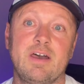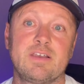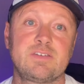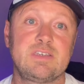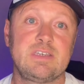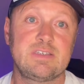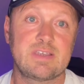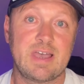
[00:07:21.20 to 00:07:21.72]

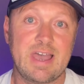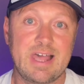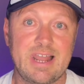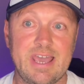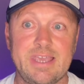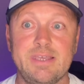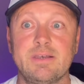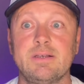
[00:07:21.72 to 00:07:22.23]
Aziza
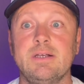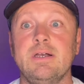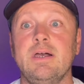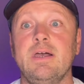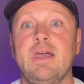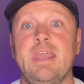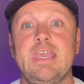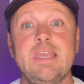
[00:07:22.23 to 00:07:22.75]
Hele,
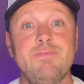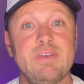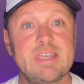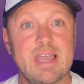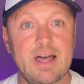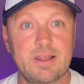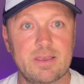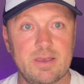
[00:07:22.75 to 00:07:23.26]
Evie
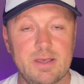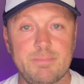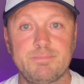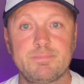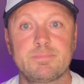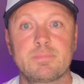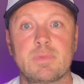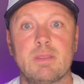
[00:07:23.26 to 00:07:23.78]
Gallagher,
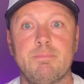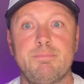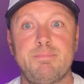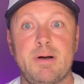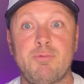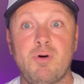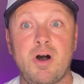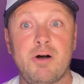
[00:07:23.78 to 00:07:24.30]

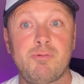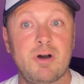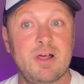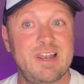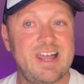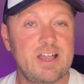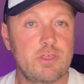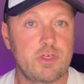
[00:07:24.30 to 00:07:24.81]
Bawawa
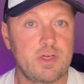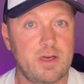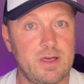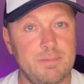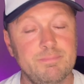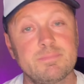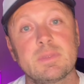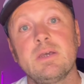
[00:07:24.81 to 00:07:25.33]

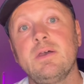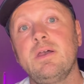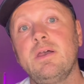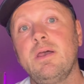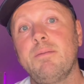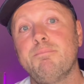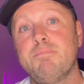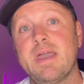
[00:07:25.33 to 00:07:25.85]
Latcha,
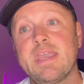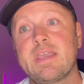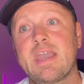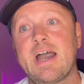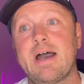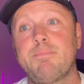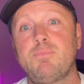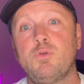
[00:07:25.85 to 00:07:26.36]
May
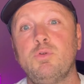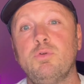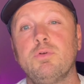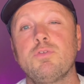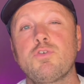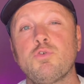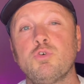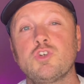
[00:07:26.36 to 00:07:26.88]
Campbell,
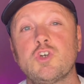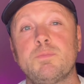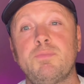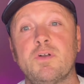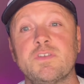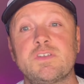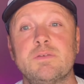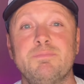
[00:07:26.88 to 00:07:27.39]
Georgia
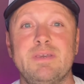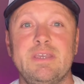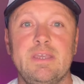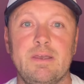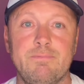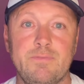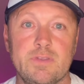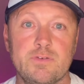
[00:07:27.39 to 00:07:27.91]

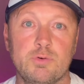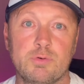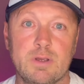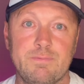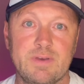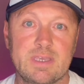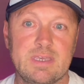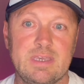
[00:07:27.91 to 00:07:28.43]
Ponsonby, and
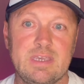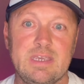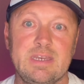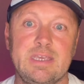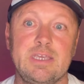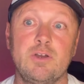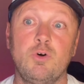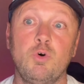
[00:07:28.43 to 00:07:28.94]
Vittoria
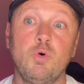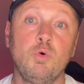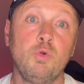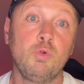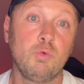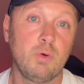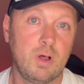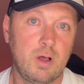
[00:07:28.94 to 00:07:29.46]
Vecchini.
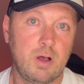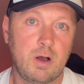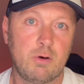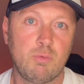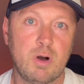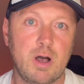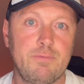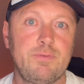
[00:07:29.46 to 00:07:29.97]
All are
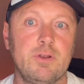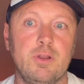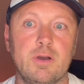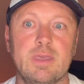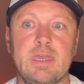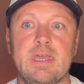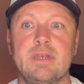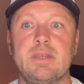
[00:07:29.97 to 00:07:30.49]
worth a
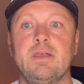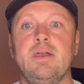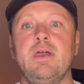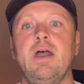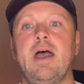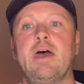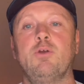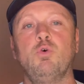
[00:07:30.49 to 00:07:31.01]
look in,
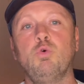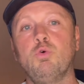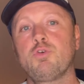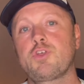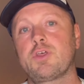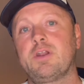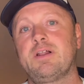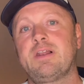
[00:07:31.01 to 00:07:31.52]
and all
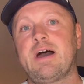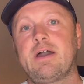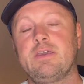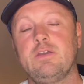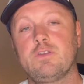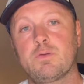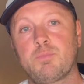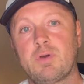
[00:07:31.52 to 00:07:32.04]
should allow
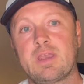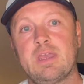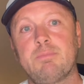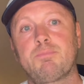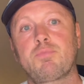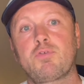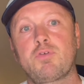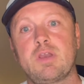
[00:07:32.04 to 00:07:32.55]
you to bring in
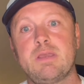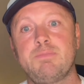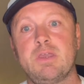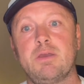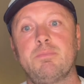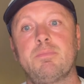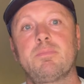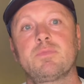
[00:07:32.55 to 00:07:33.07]

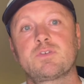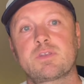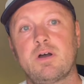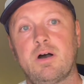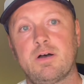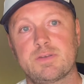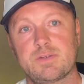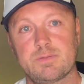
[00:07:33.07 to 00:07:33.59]
premium
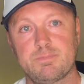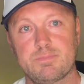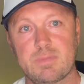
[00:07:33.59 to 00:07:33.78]
stars